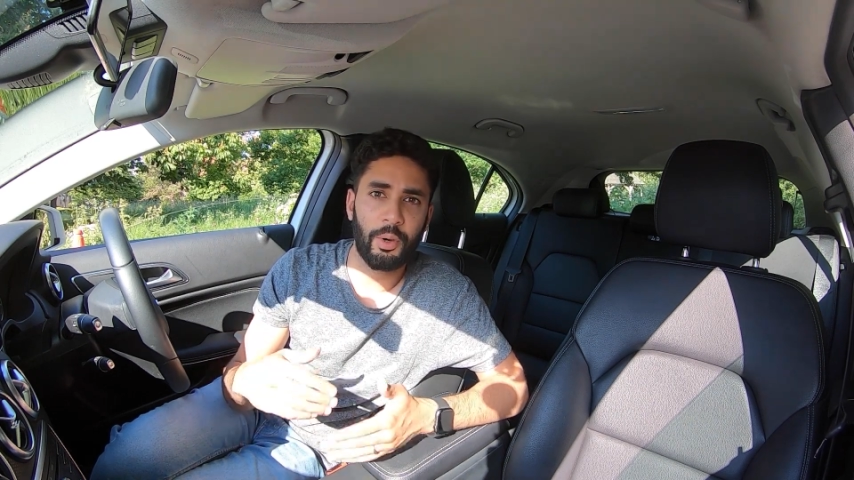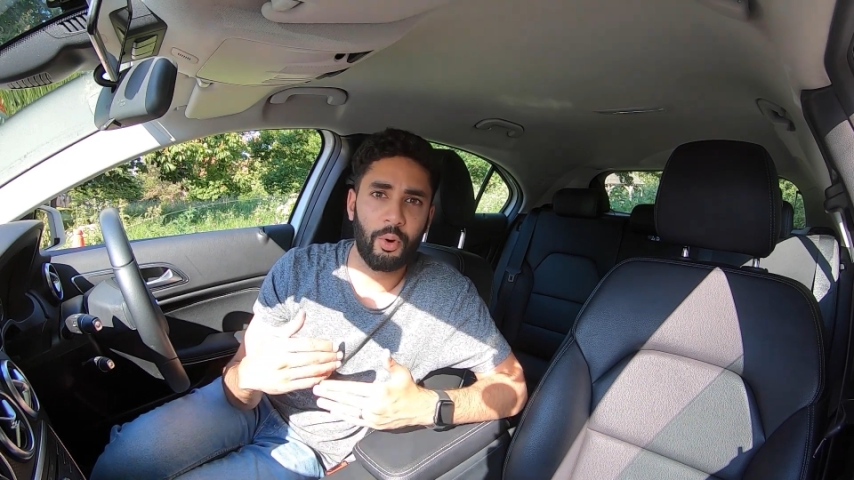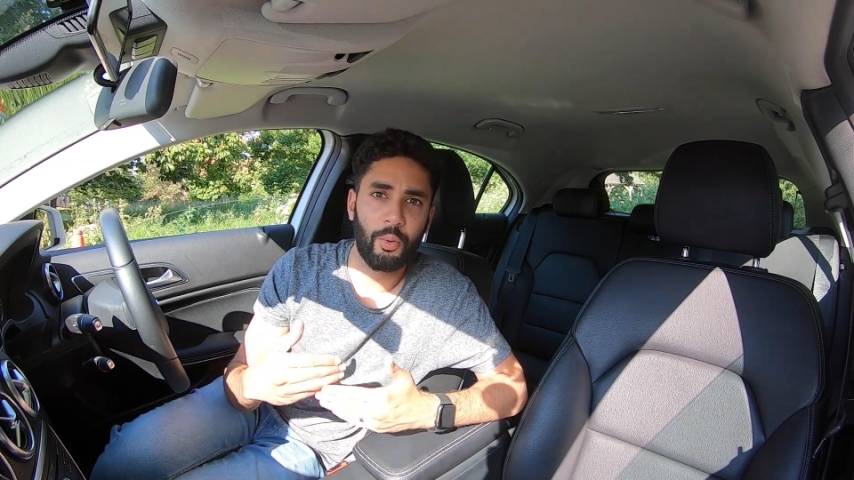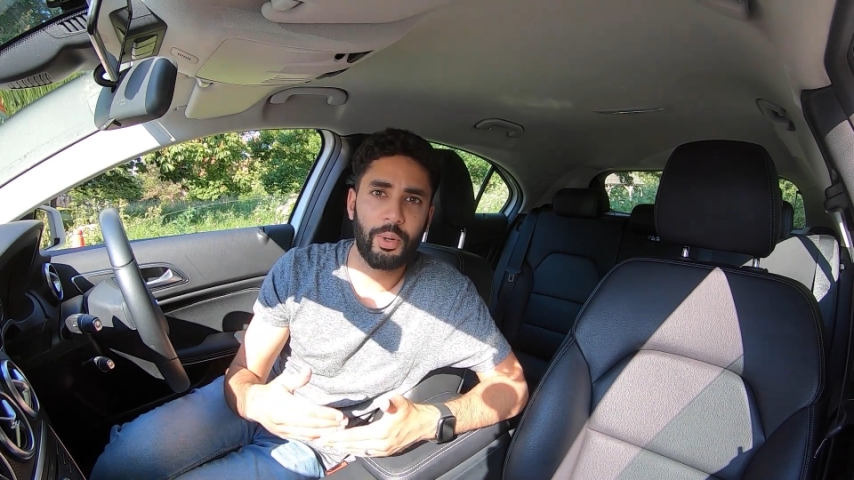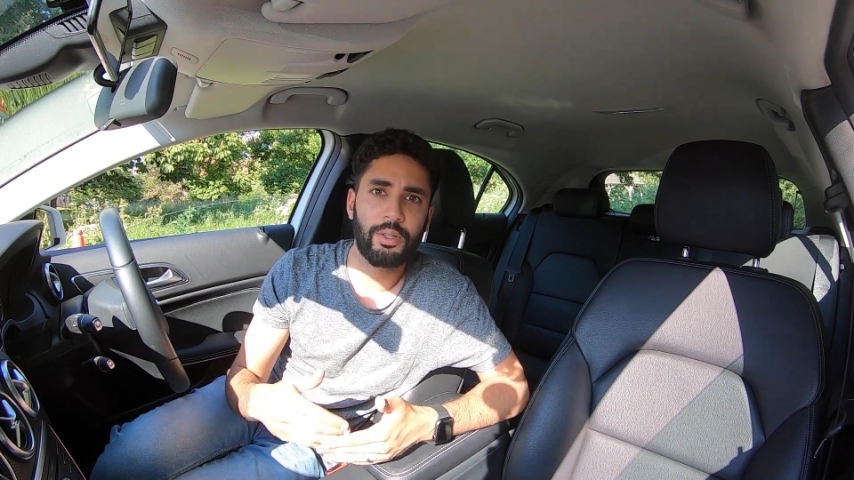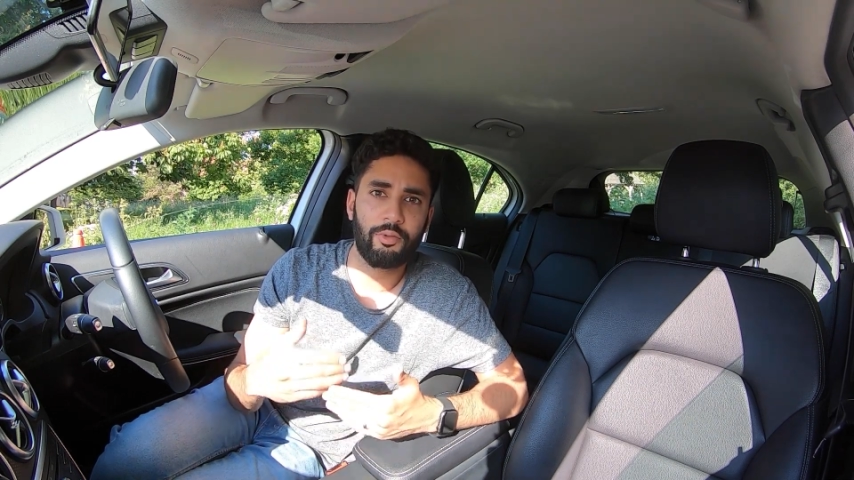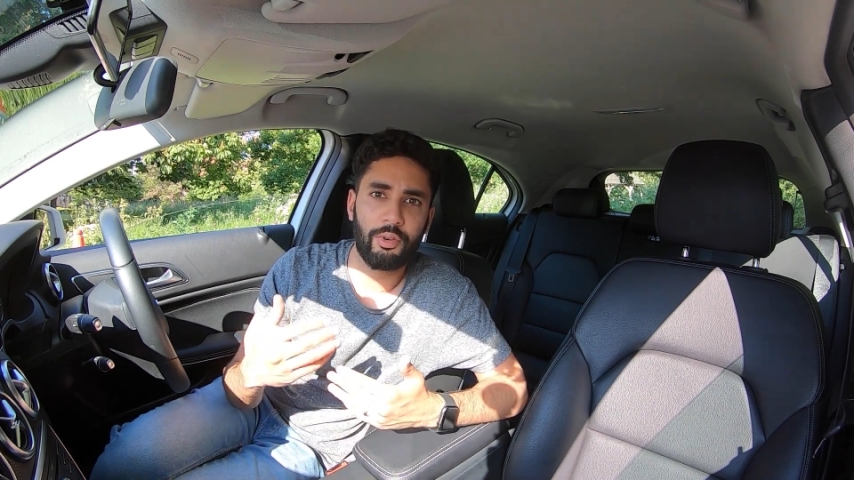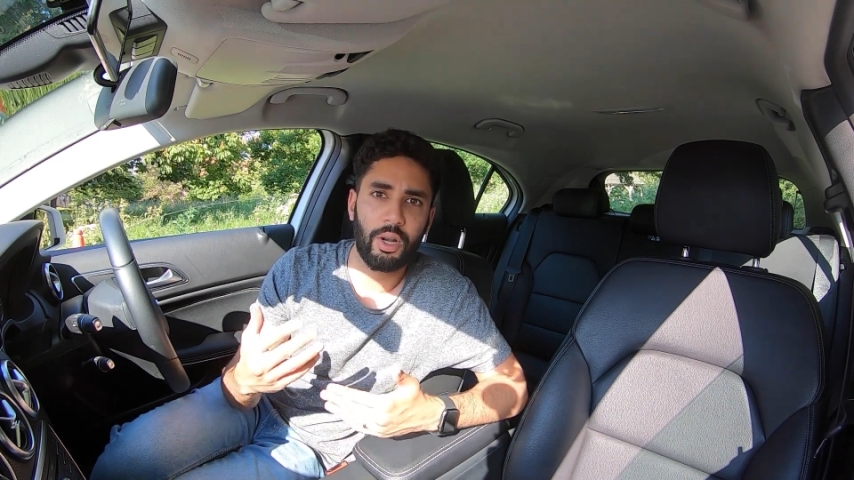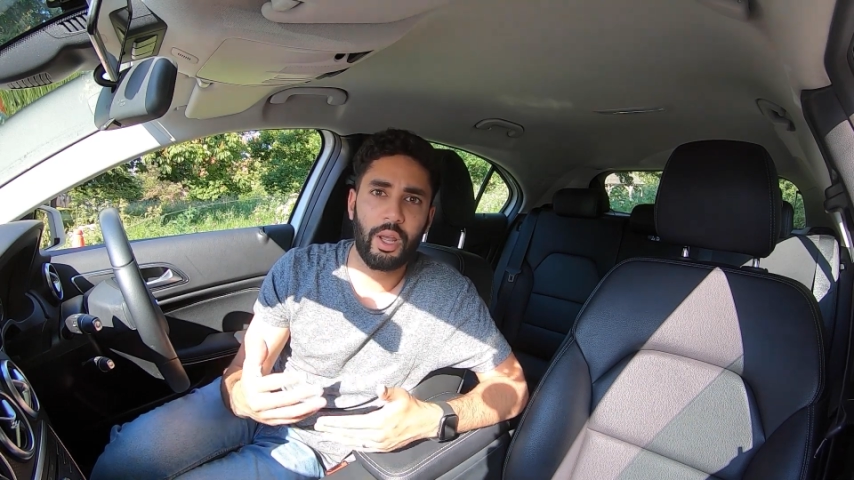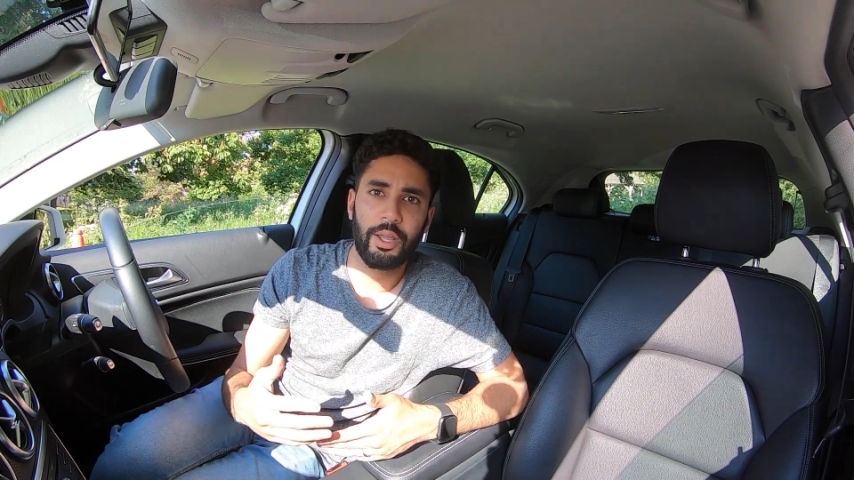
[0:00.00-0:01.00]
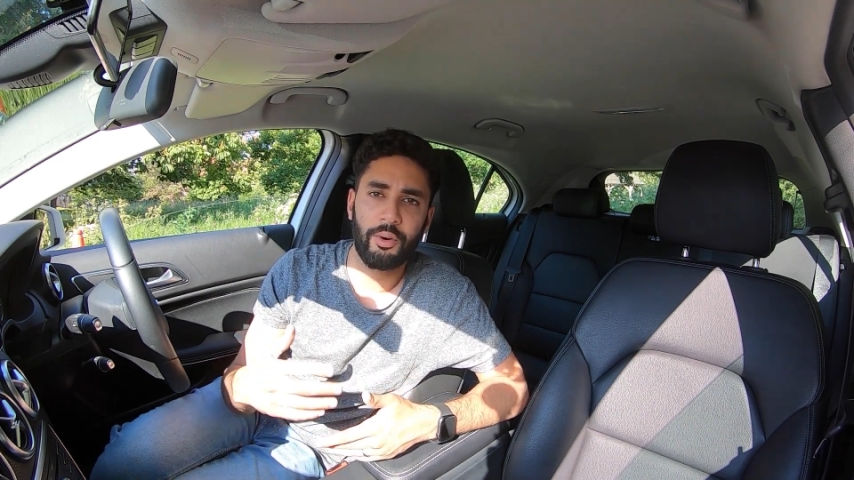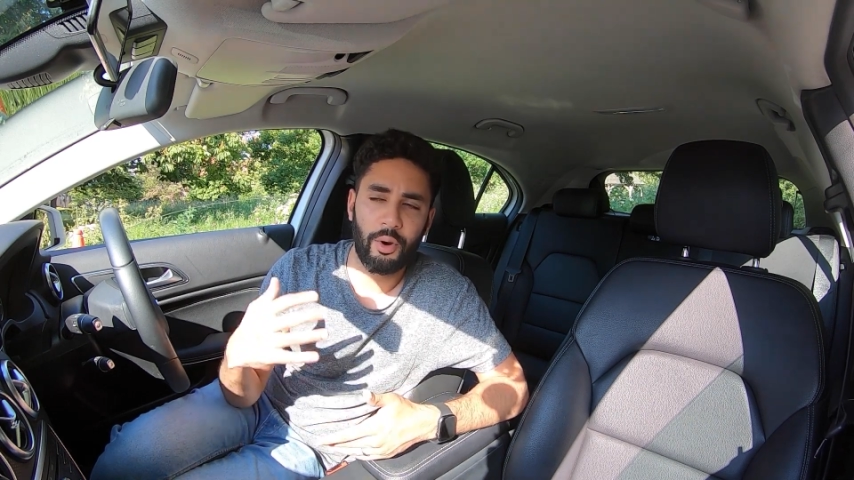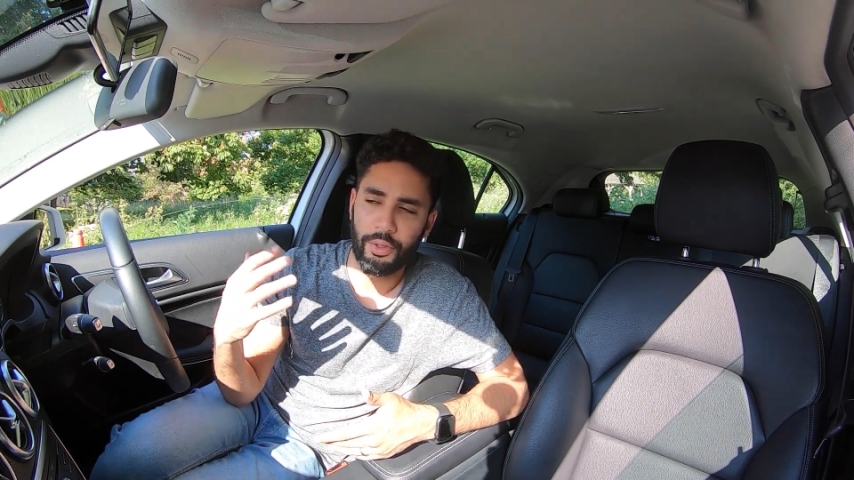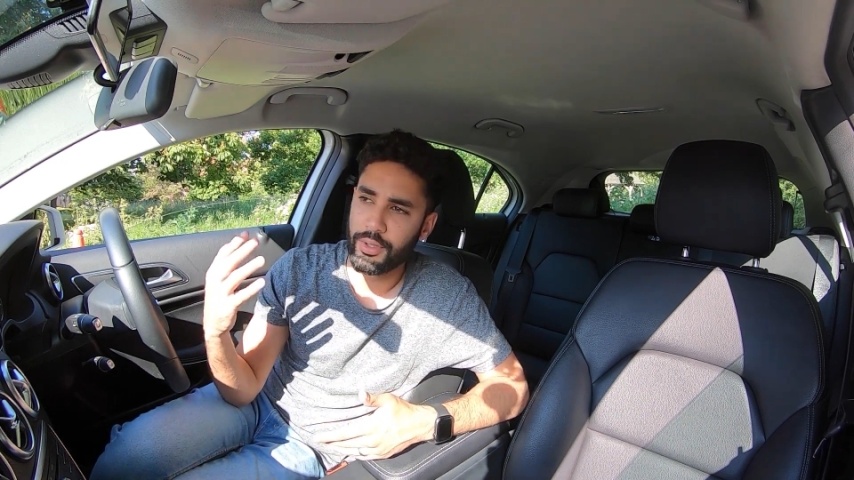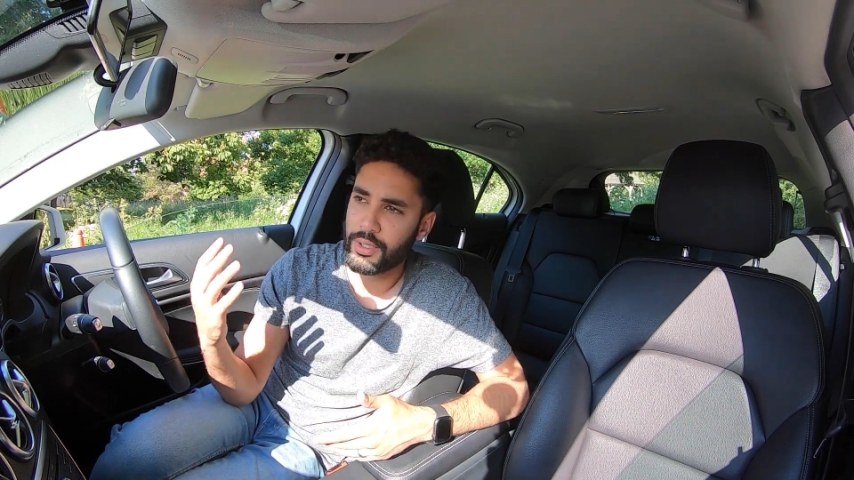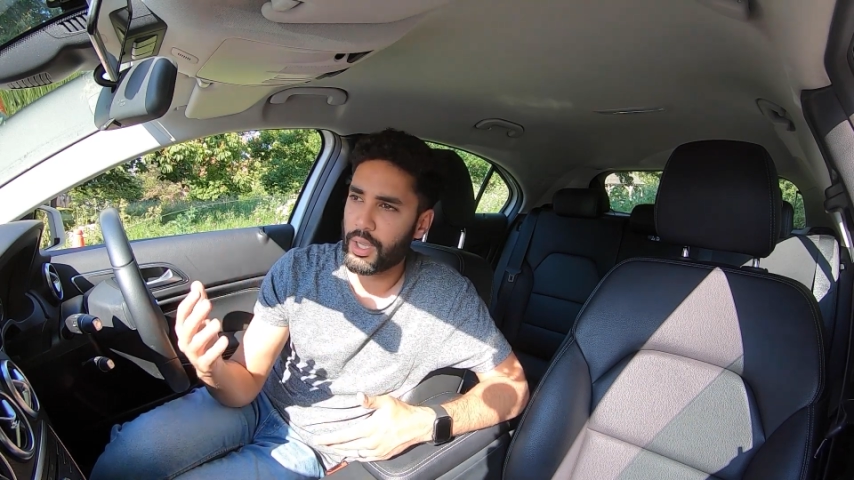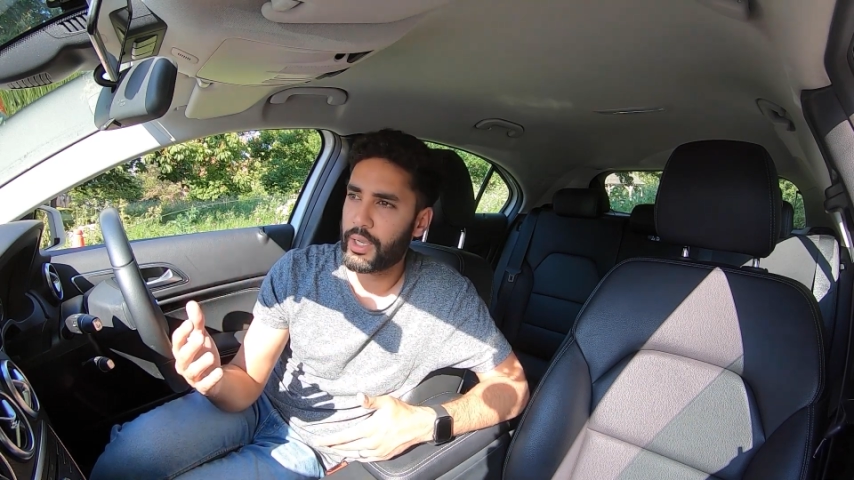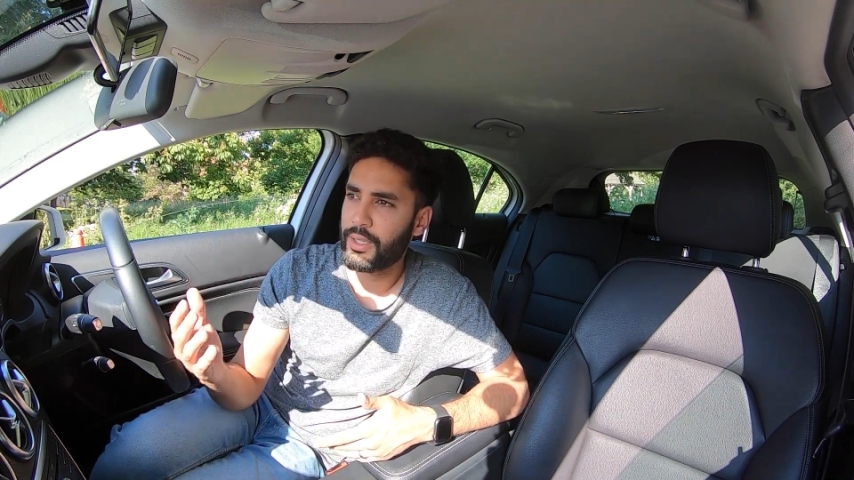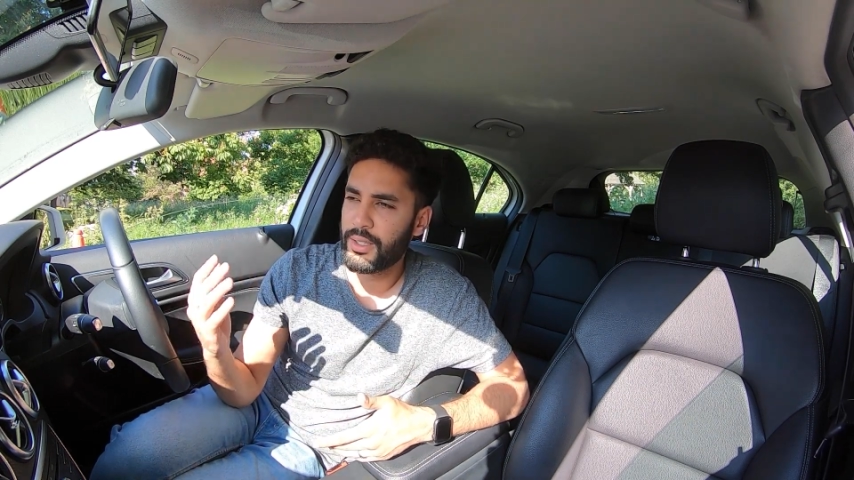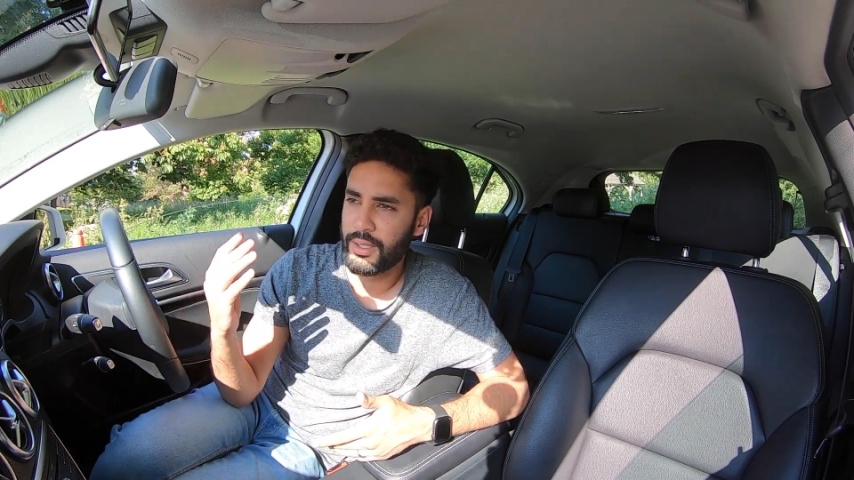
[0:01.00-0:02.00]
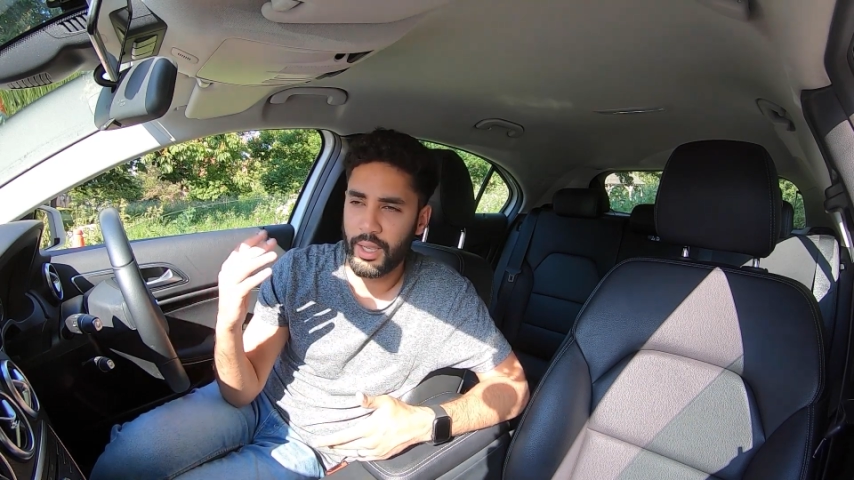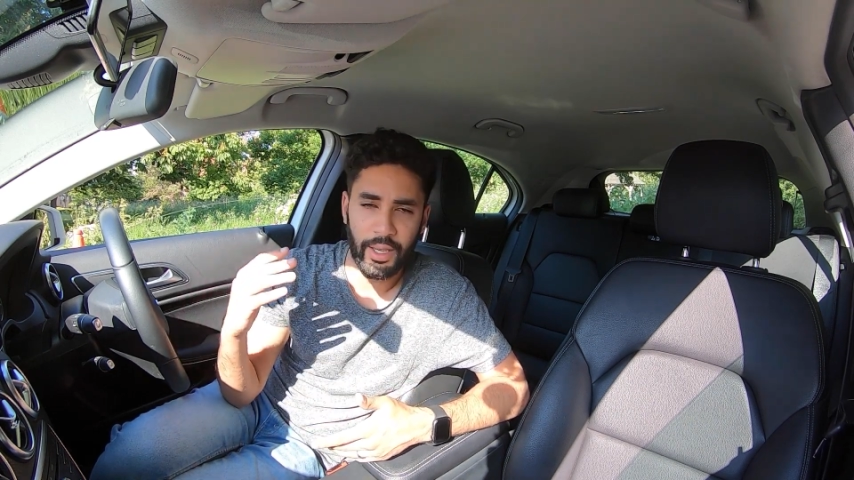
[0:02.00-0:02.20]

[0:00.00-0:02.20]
but always rely on the signs